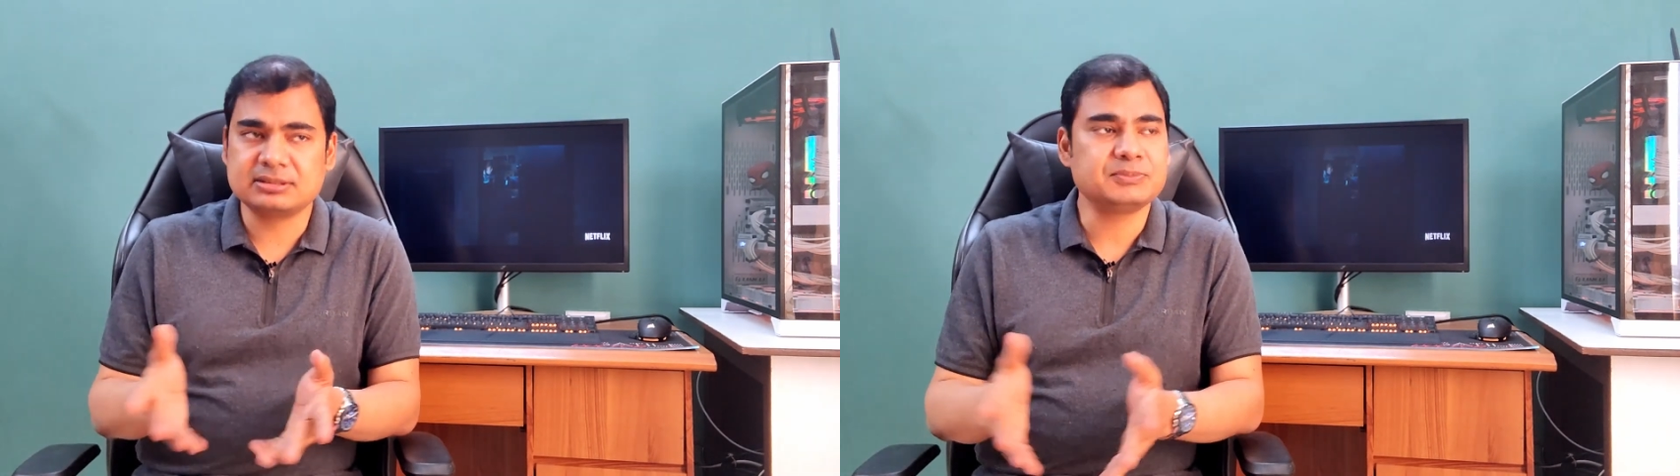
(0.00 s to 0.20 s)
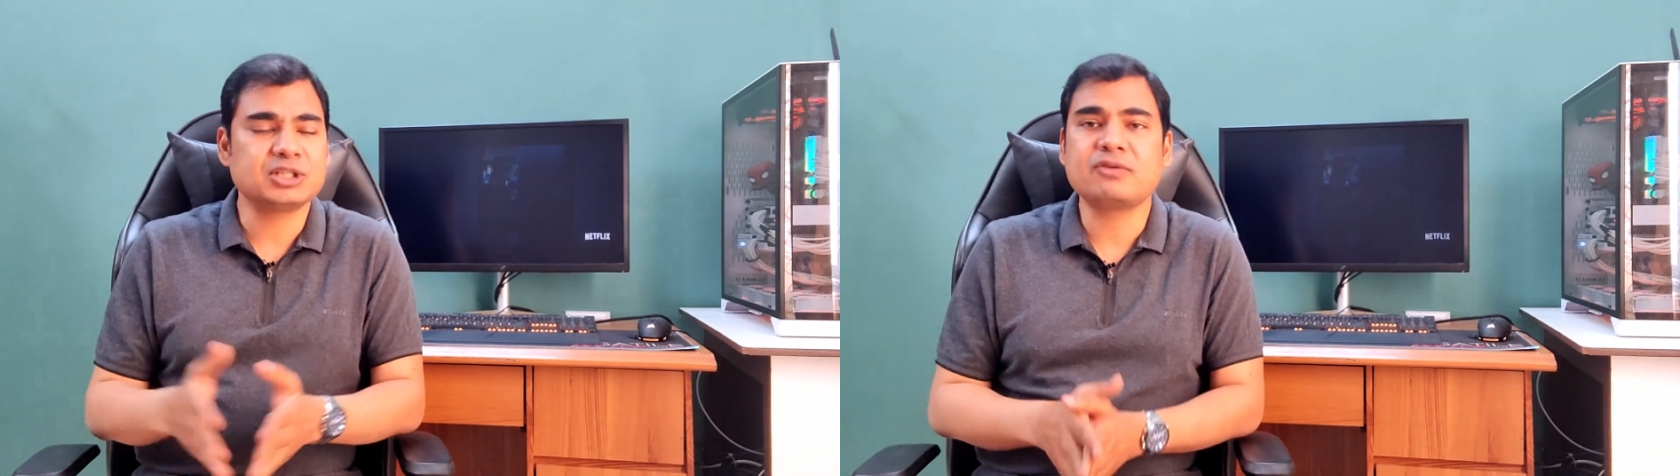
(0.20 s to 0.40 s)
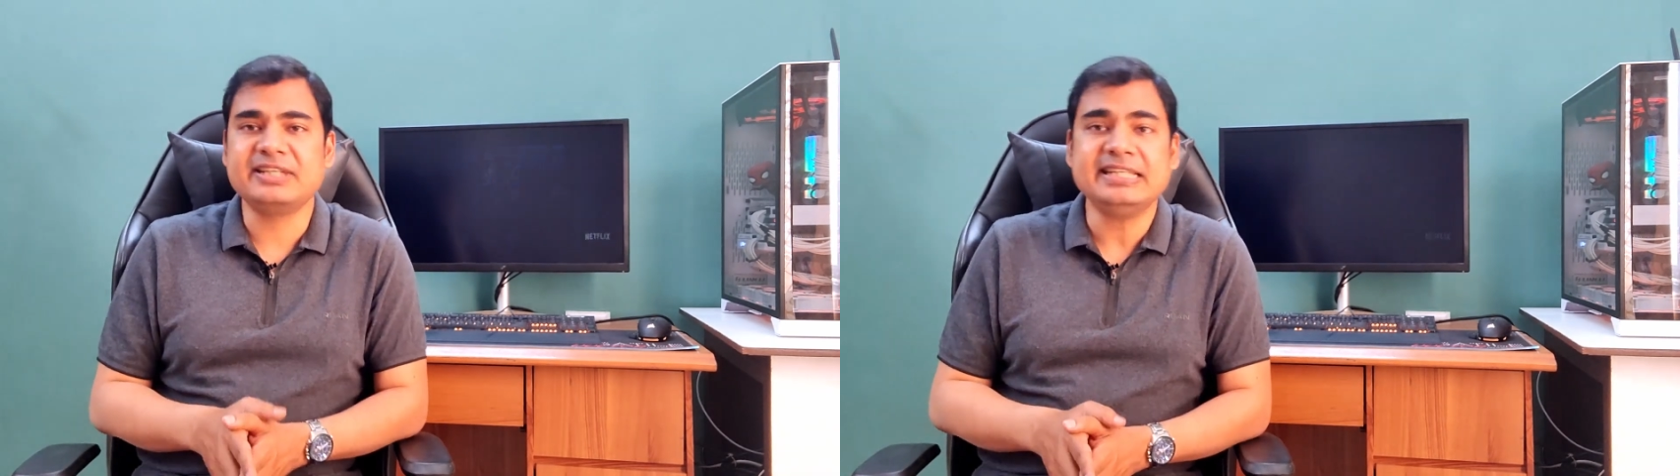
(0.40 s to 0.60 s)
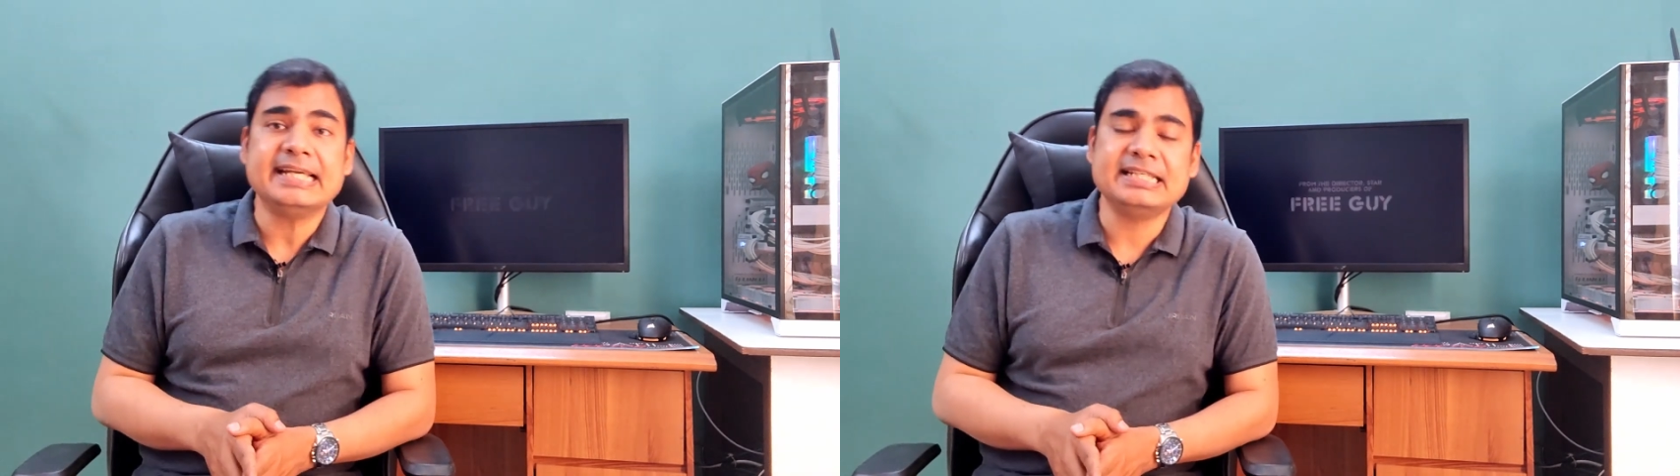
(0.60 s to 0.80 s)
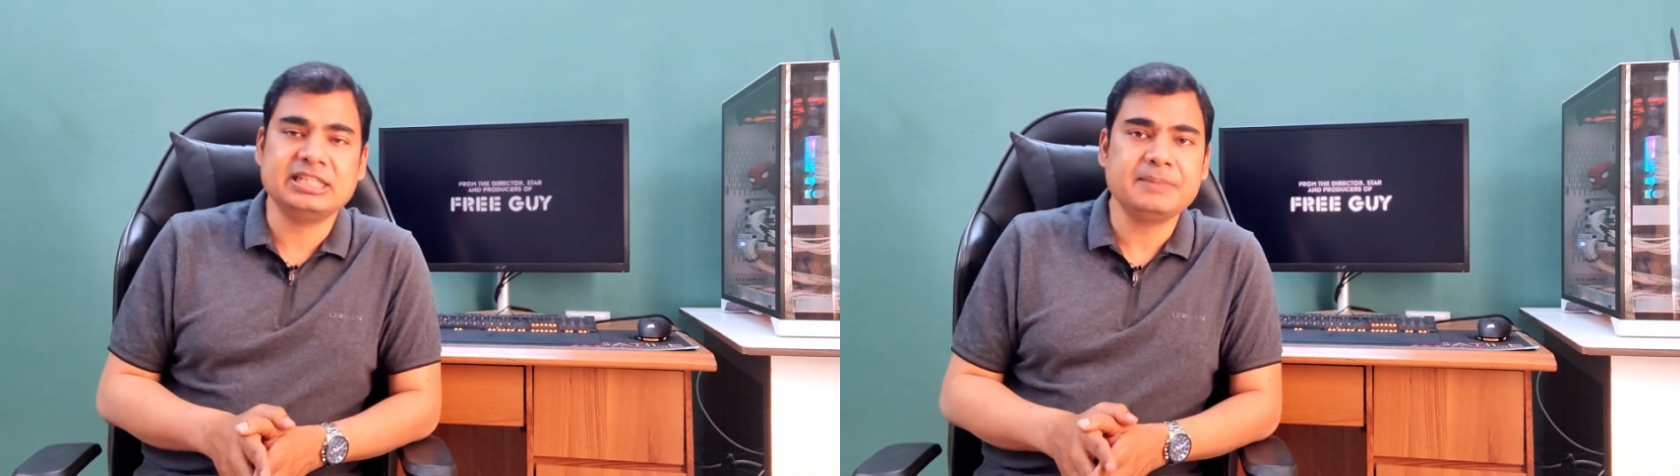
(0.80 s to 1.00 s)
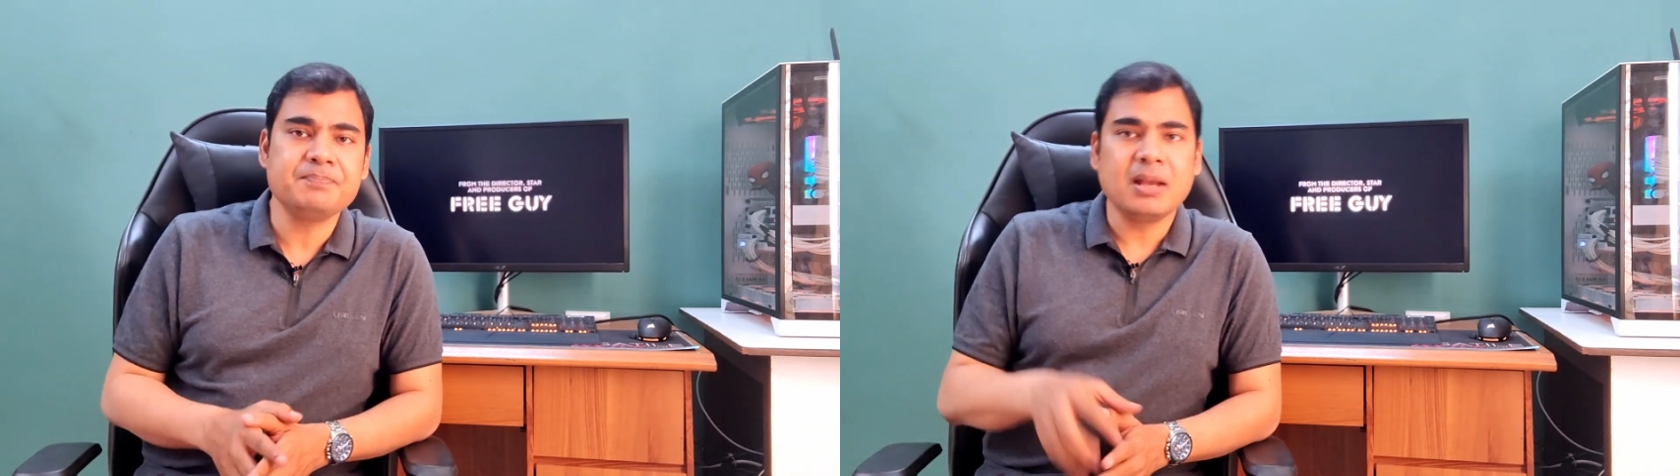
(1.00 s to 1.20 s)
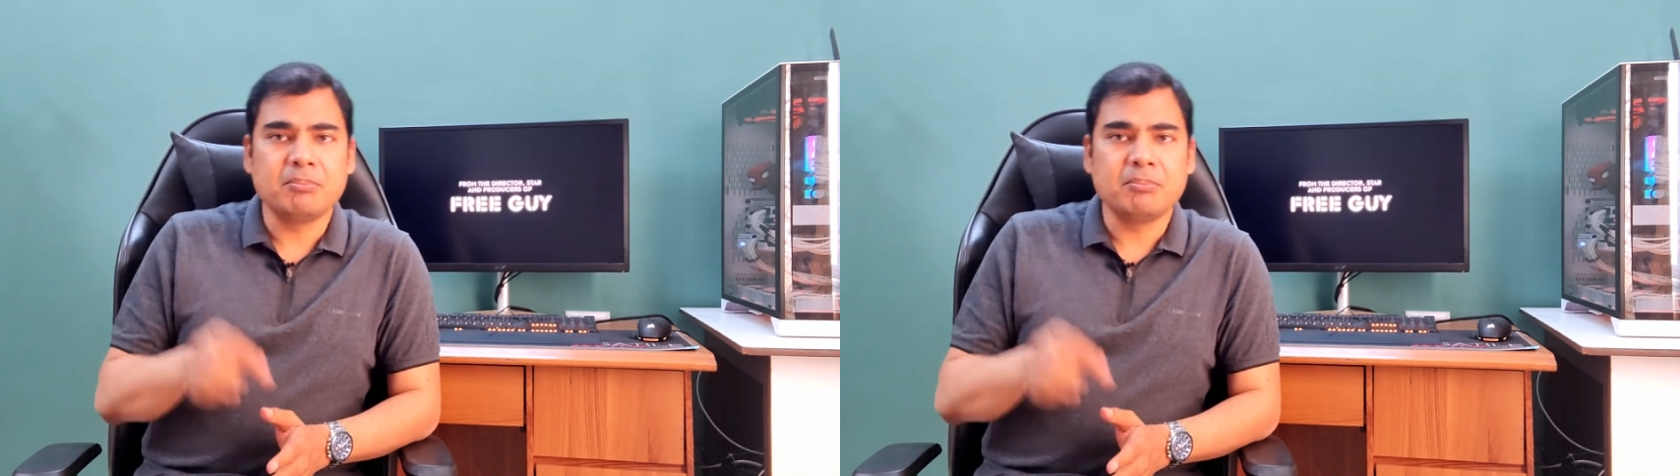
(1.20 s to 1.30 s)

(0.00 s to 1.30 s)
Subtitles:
subject of de-aging,